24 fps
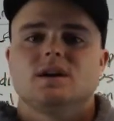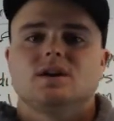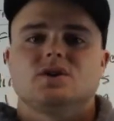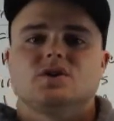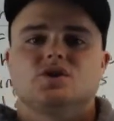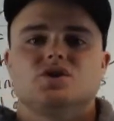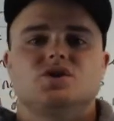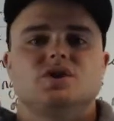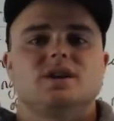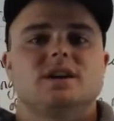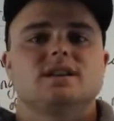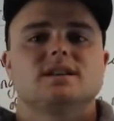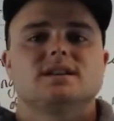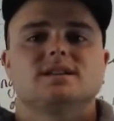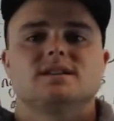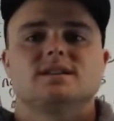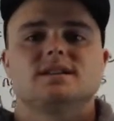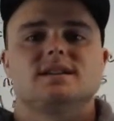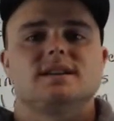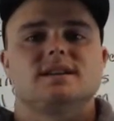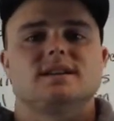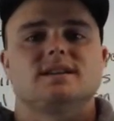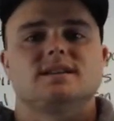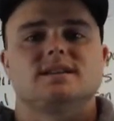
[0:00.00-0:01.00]

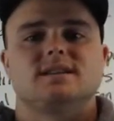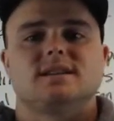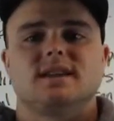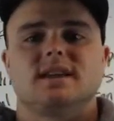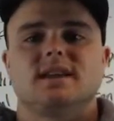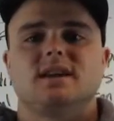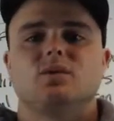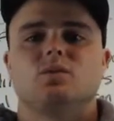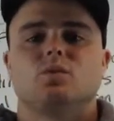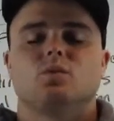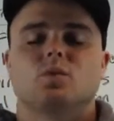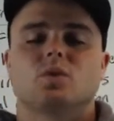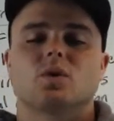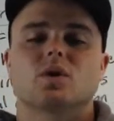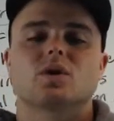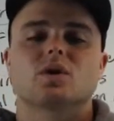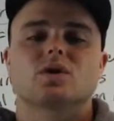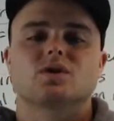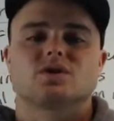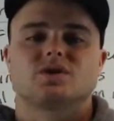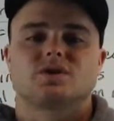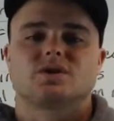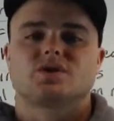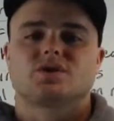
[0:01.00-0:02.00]
jealousy is the
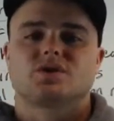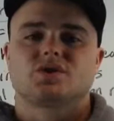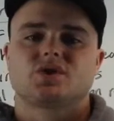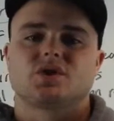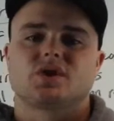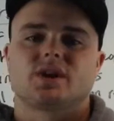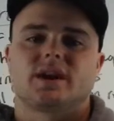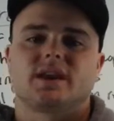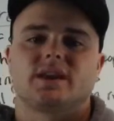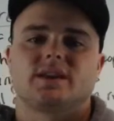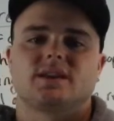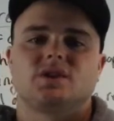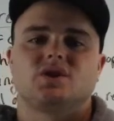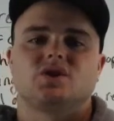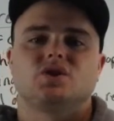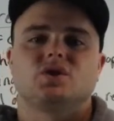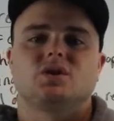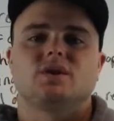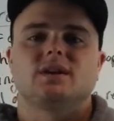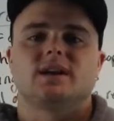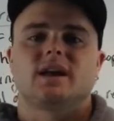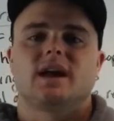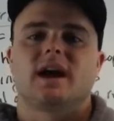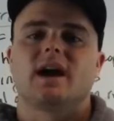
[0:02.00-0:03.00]
worst trait that
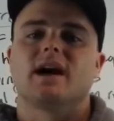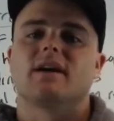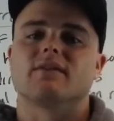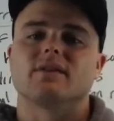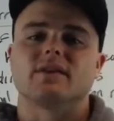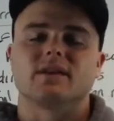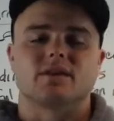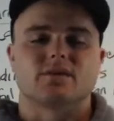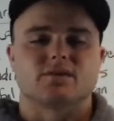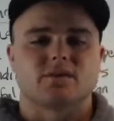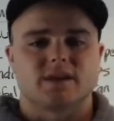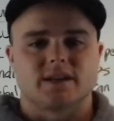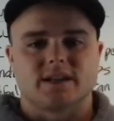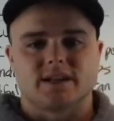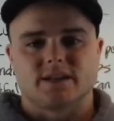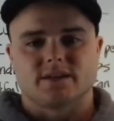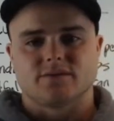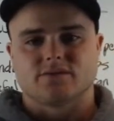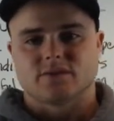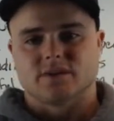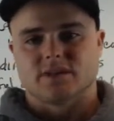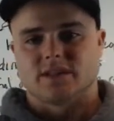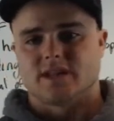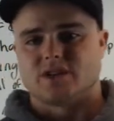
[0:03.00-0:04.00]
you can have in a
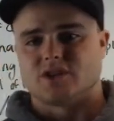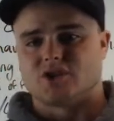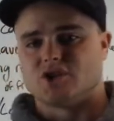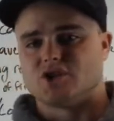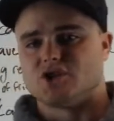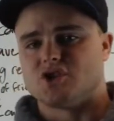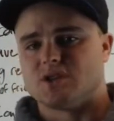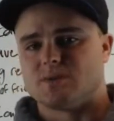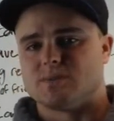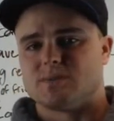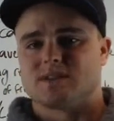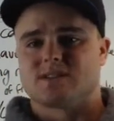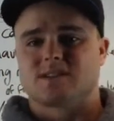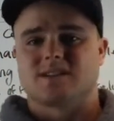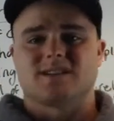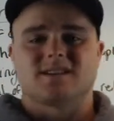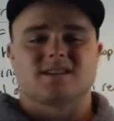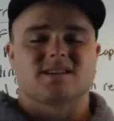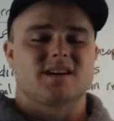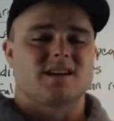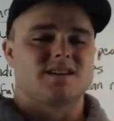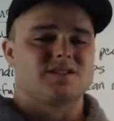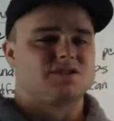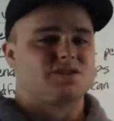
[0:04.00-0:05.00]
relationship. It's
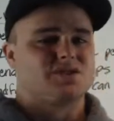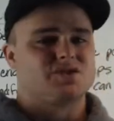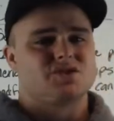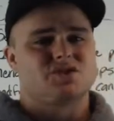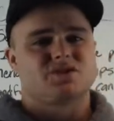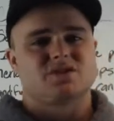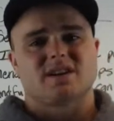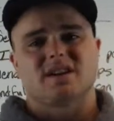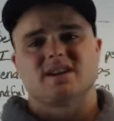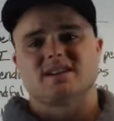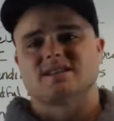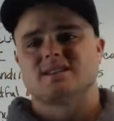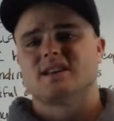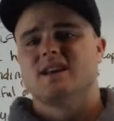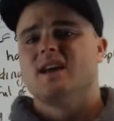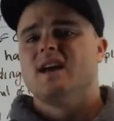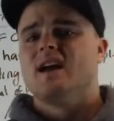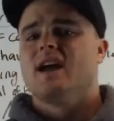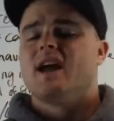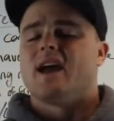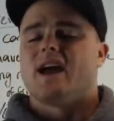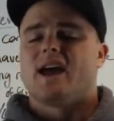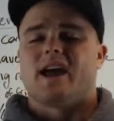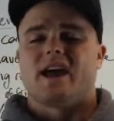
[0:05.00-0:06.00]
going to cause you stress,
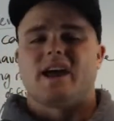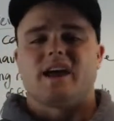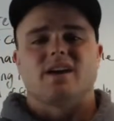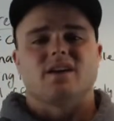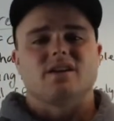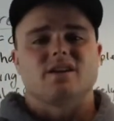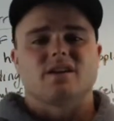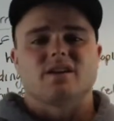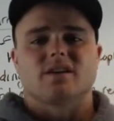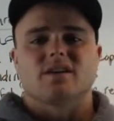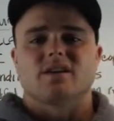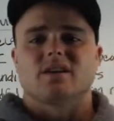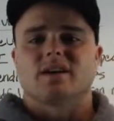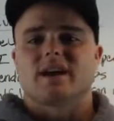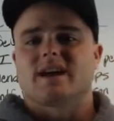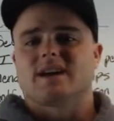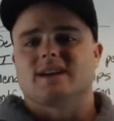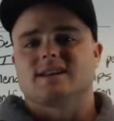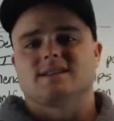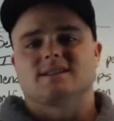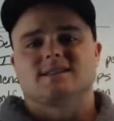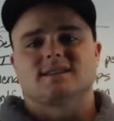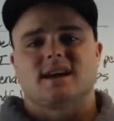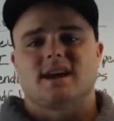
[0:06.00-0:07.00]
anger,
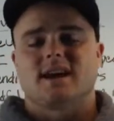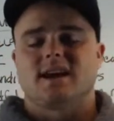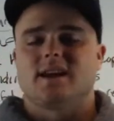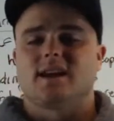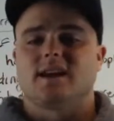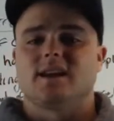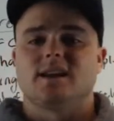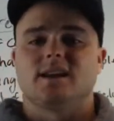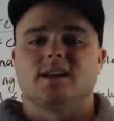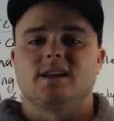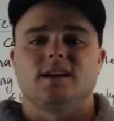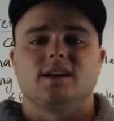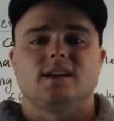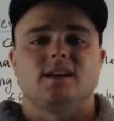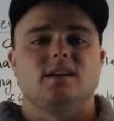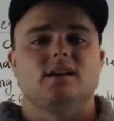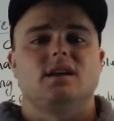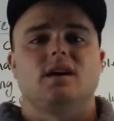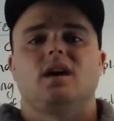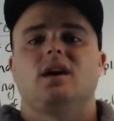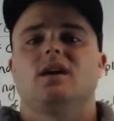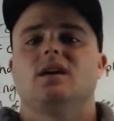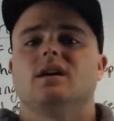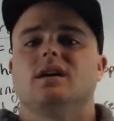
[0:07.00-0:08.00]

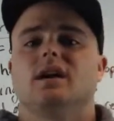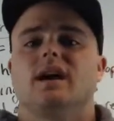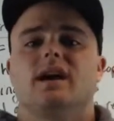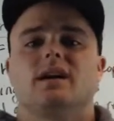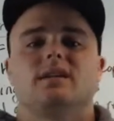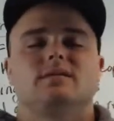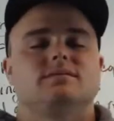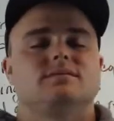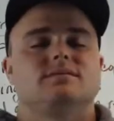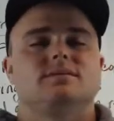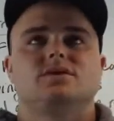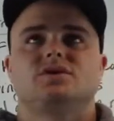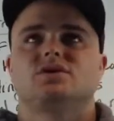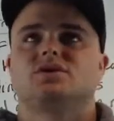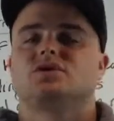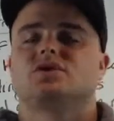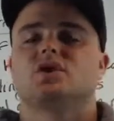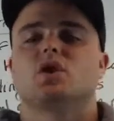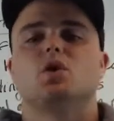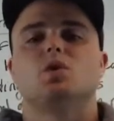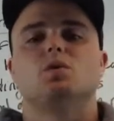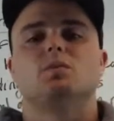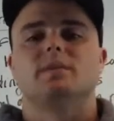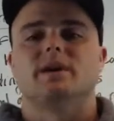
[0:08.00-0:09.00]
anxiety,
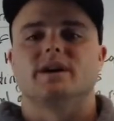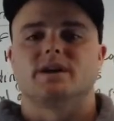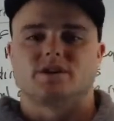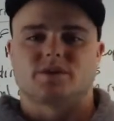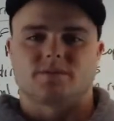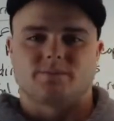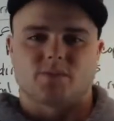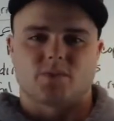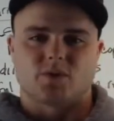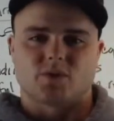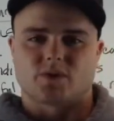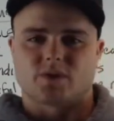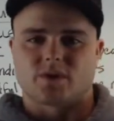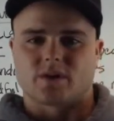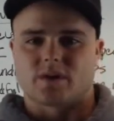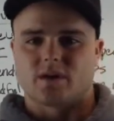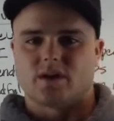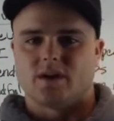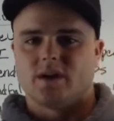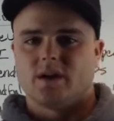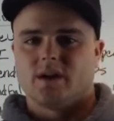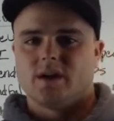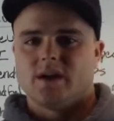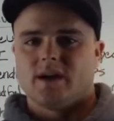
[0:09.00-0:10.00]
so much more.
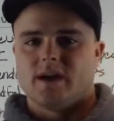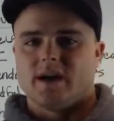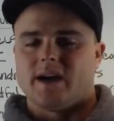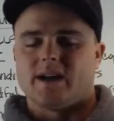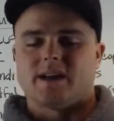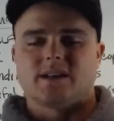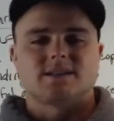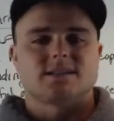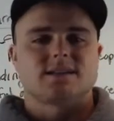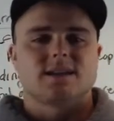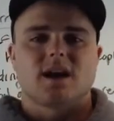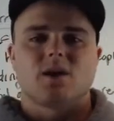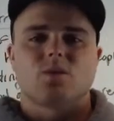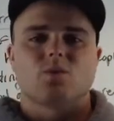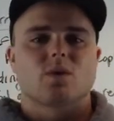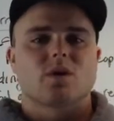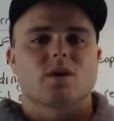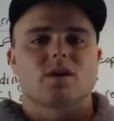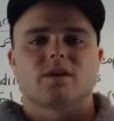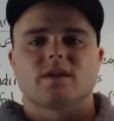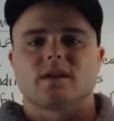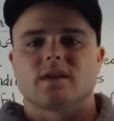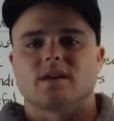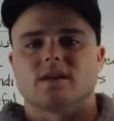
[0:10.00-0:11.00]
And it's not
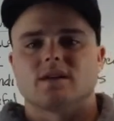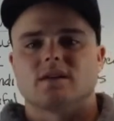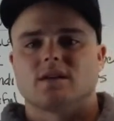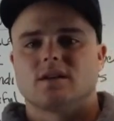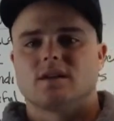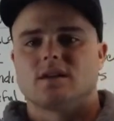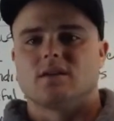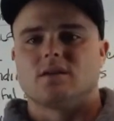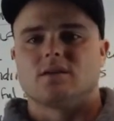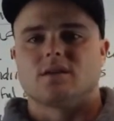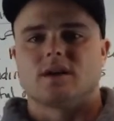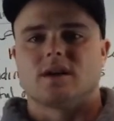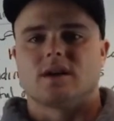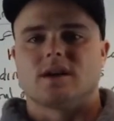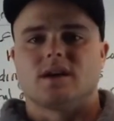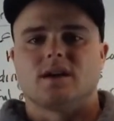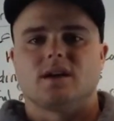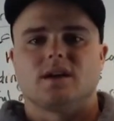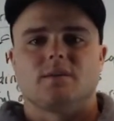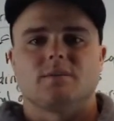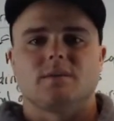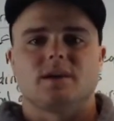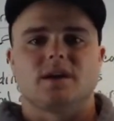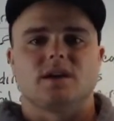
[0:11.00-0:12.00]
worth it,
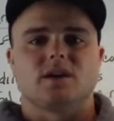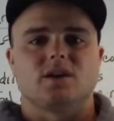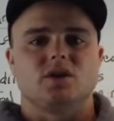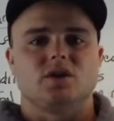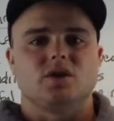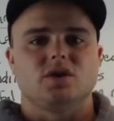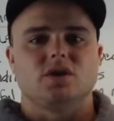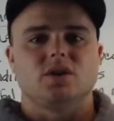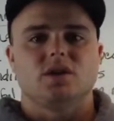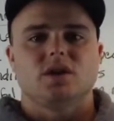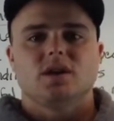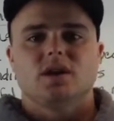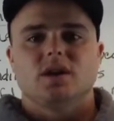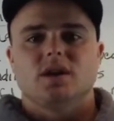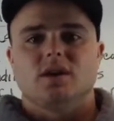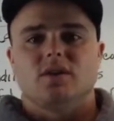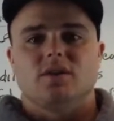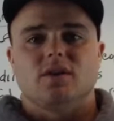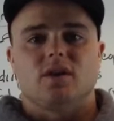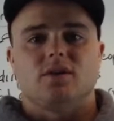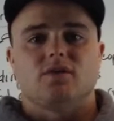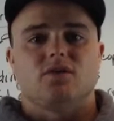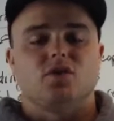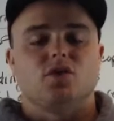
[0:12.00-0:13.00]
okay? I mean,
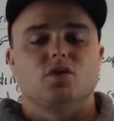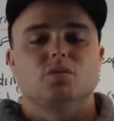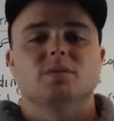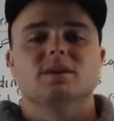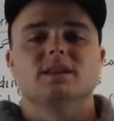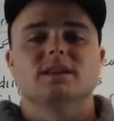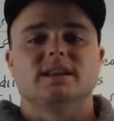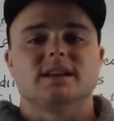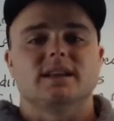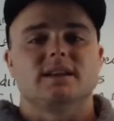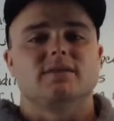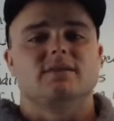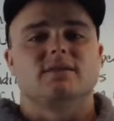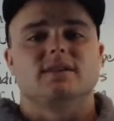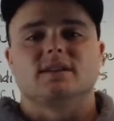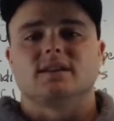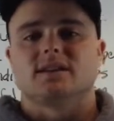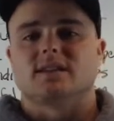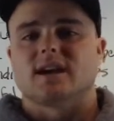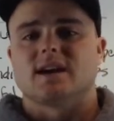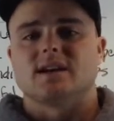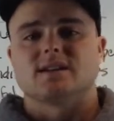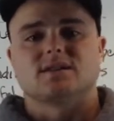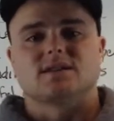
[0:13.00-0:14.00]
if you believe
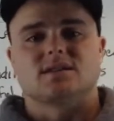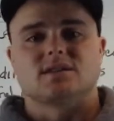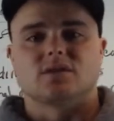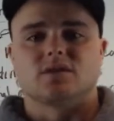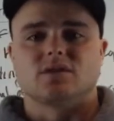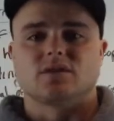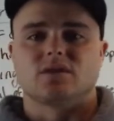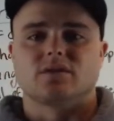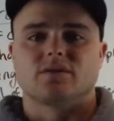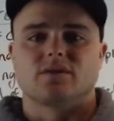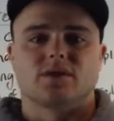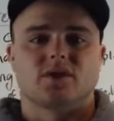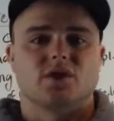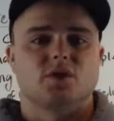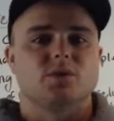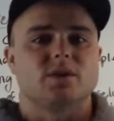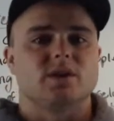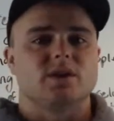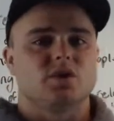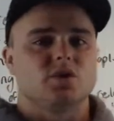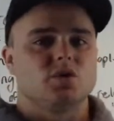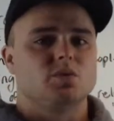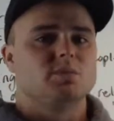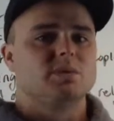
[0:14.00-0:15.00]
that that's the girl for you,
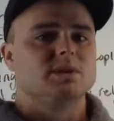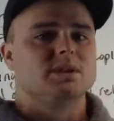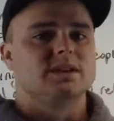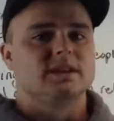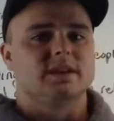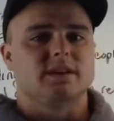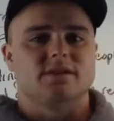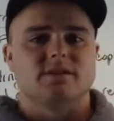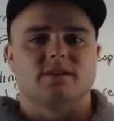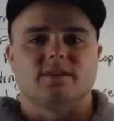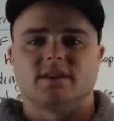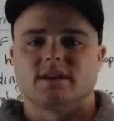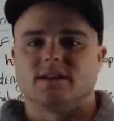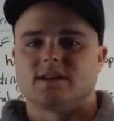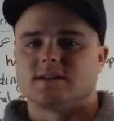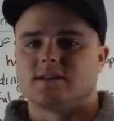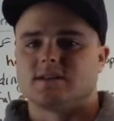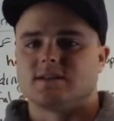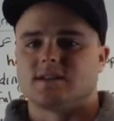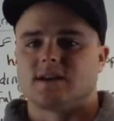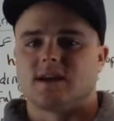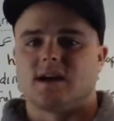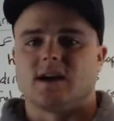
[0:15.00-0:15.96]
and you believe that